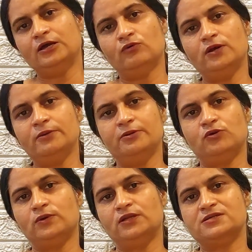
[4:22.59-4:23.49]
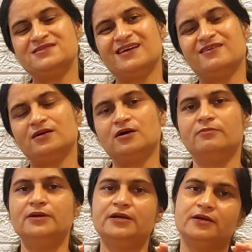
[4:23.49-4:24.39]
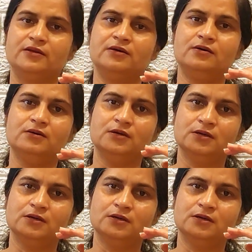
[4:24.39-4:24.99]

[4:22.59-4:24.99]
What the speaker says: equally between the center government and the